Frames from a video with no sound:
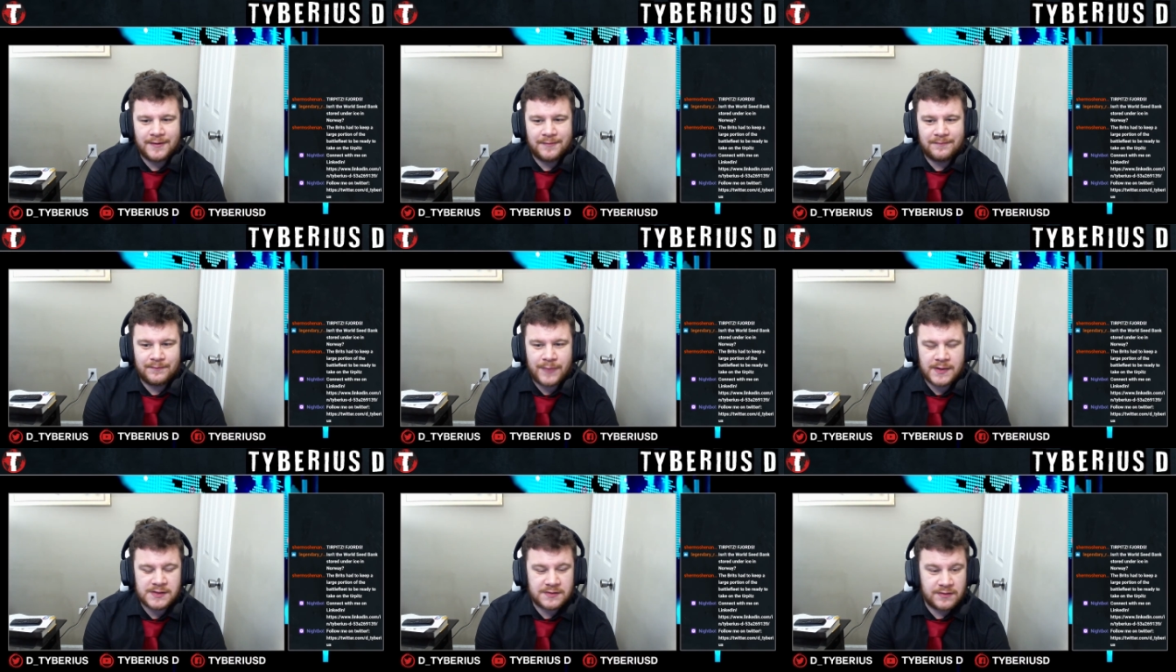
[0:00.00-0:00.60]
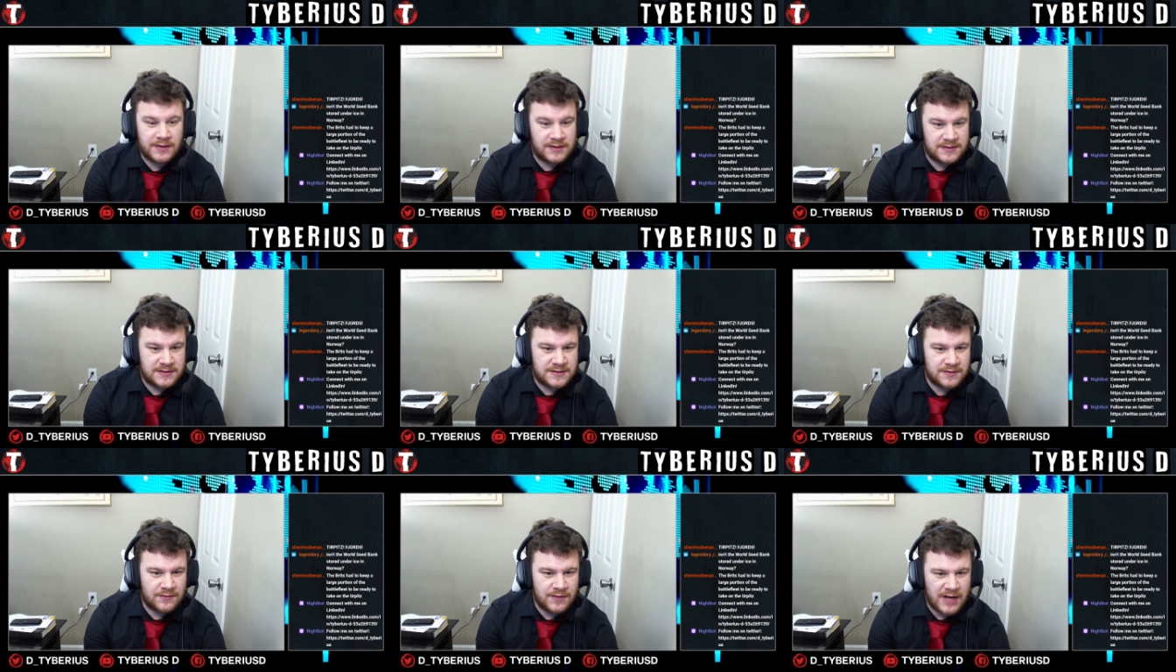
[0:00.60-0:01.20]
Basically, it's
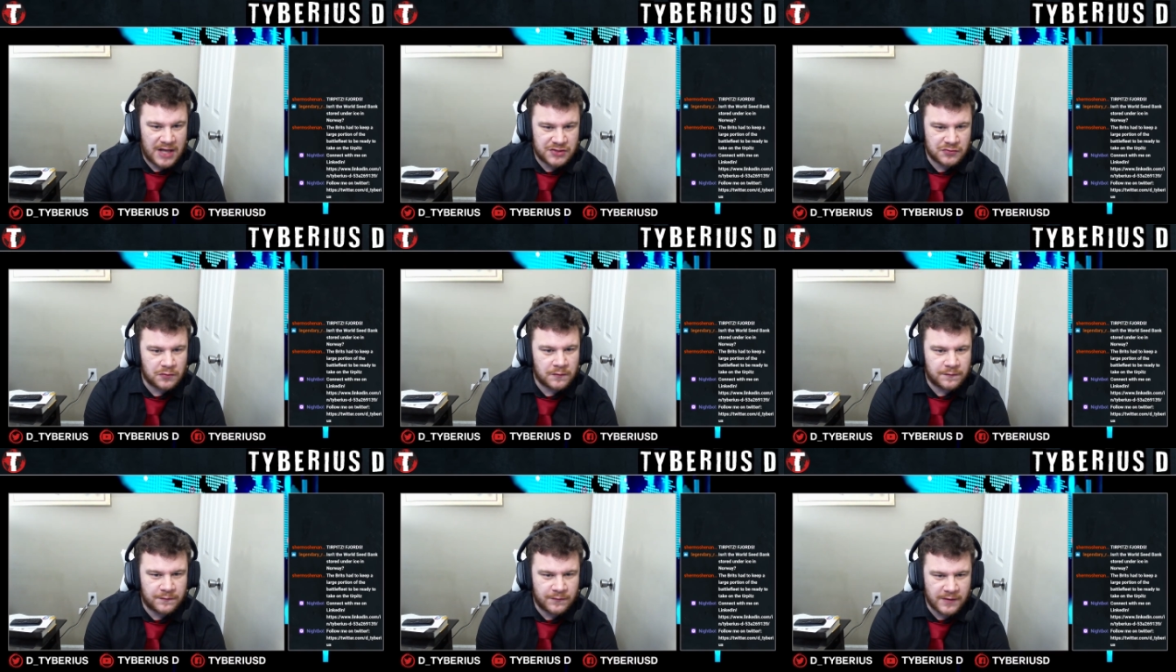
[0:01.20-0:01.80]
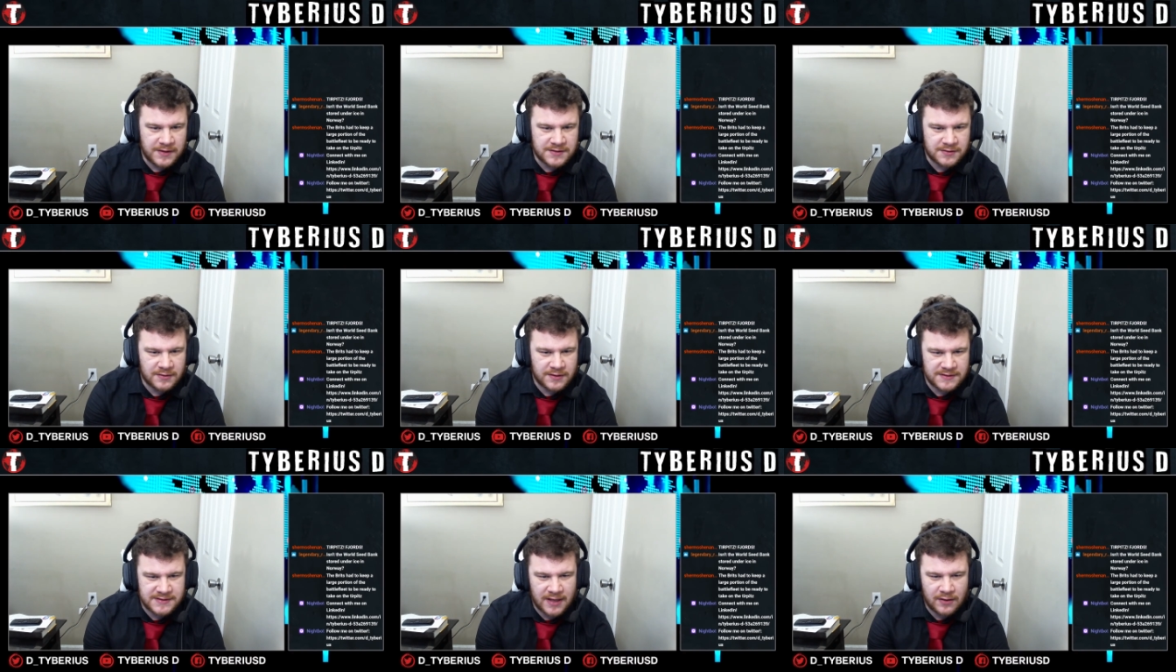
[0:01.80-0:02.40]
its own natural freezer.
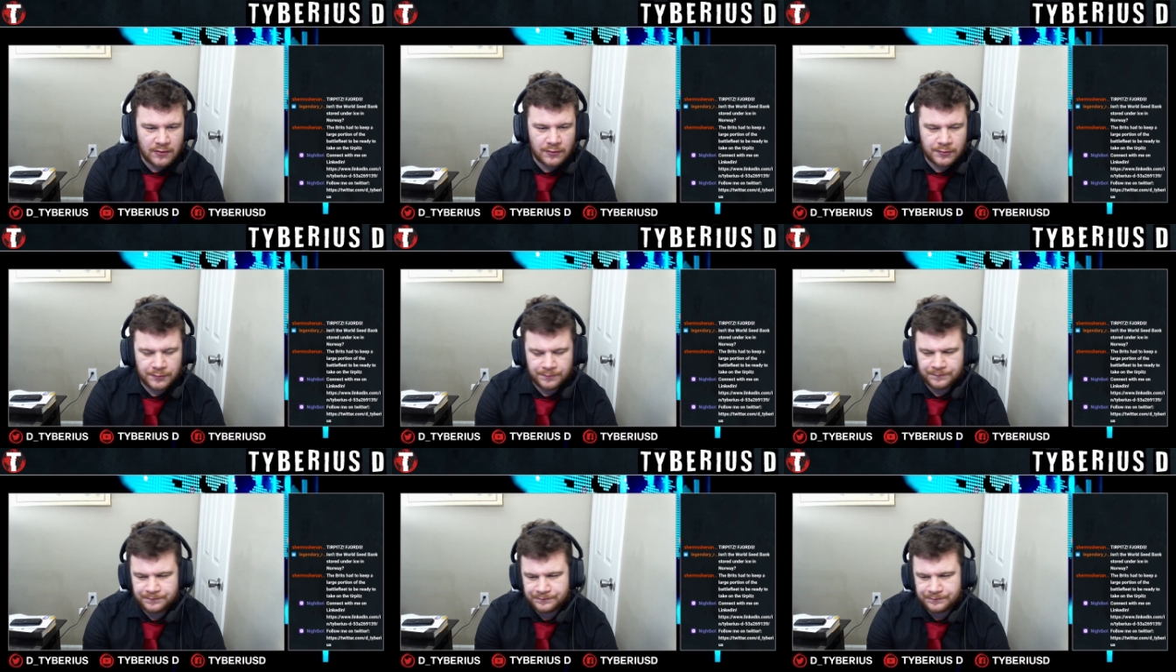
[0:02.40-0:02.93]
It's that cold.